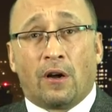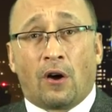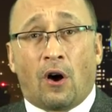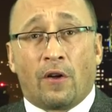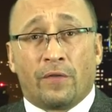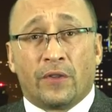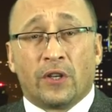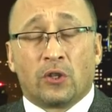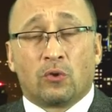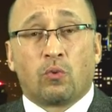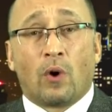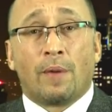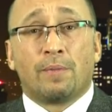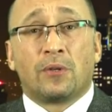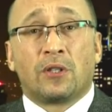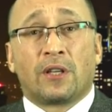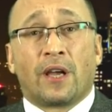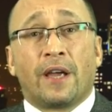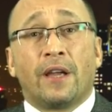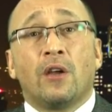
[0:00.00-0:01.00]
on this
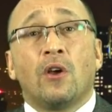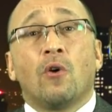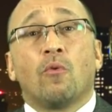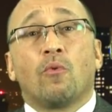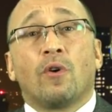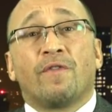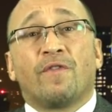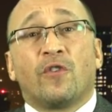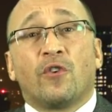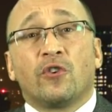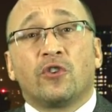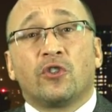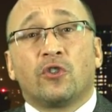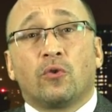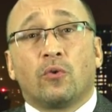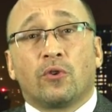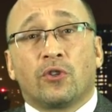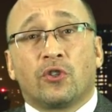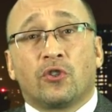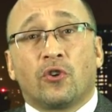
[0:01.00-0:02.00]
website refers
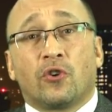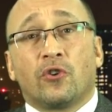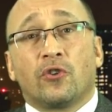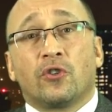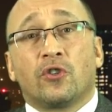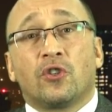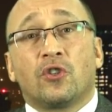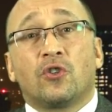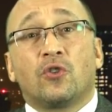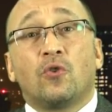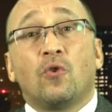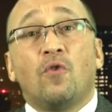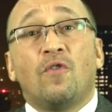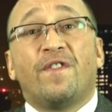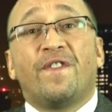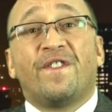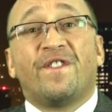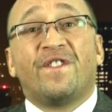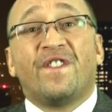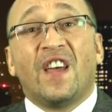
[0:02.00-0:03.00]
to a certain Sue
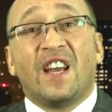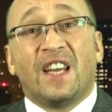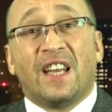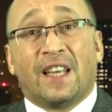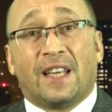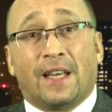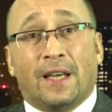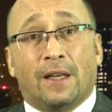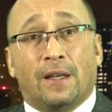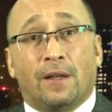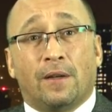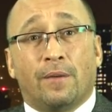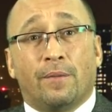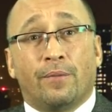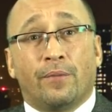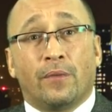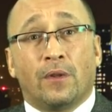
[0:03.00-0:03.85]
Finnegan